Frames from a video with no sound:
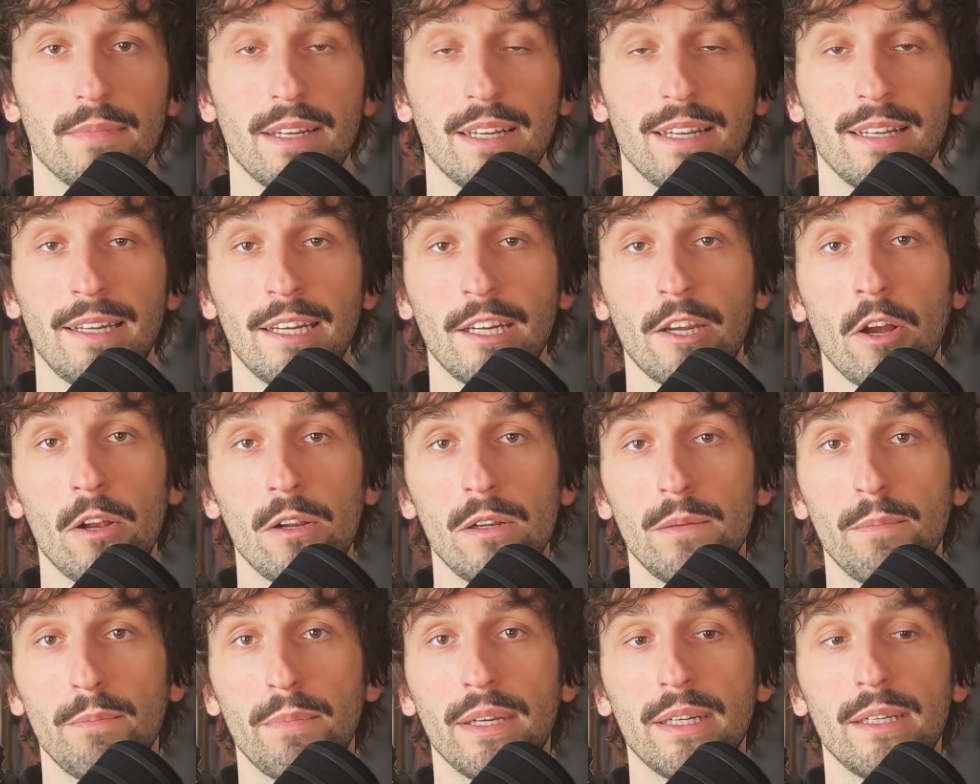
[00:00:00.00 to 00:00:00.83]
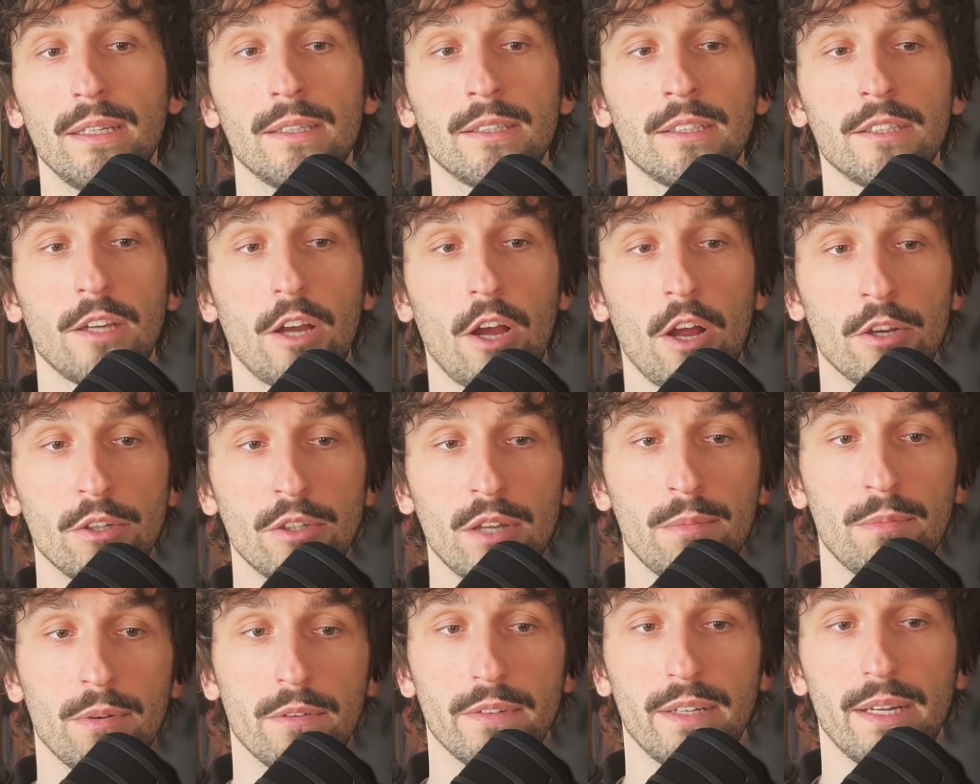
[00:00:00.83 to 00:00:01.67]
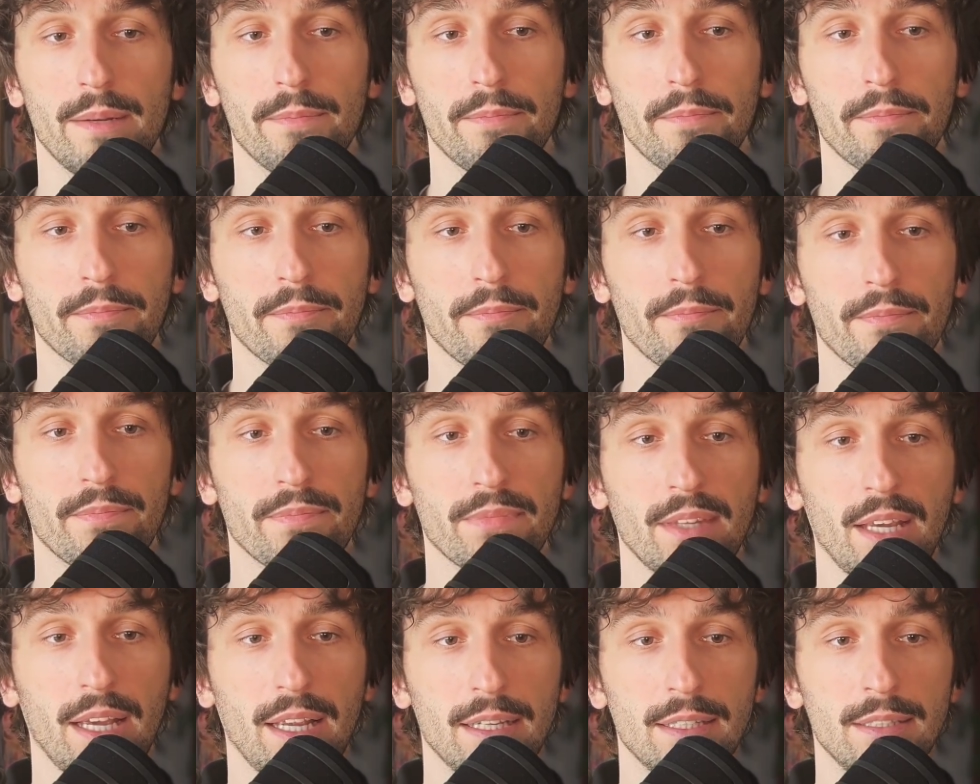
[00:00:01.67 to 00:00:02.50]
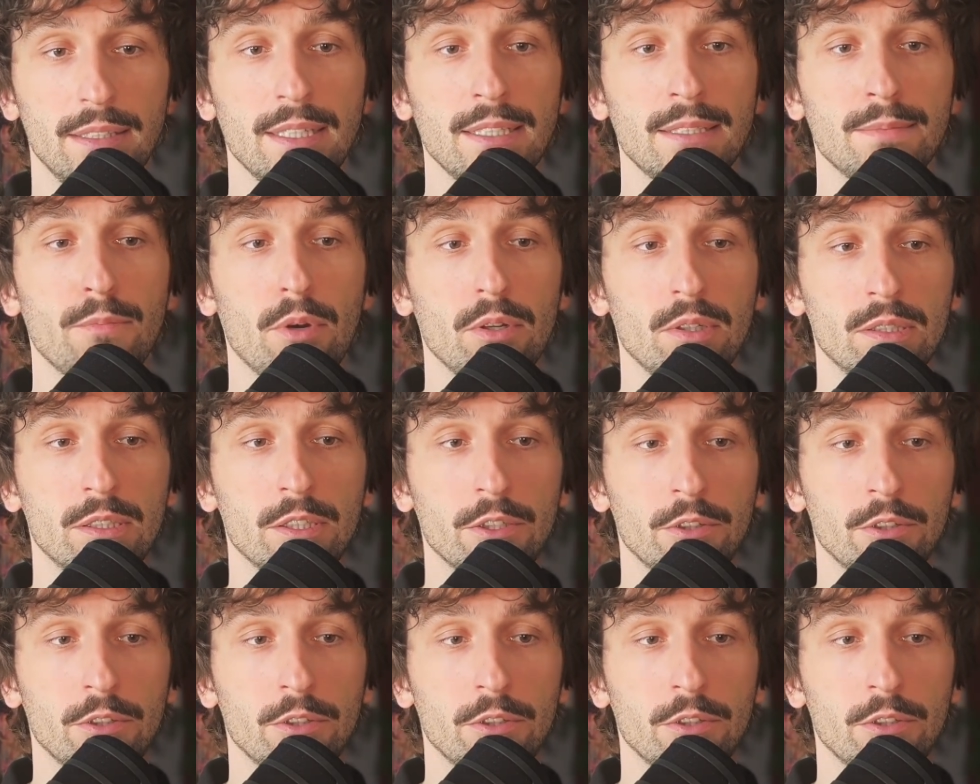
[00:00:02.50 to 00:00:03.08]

they all build on top of them. These modern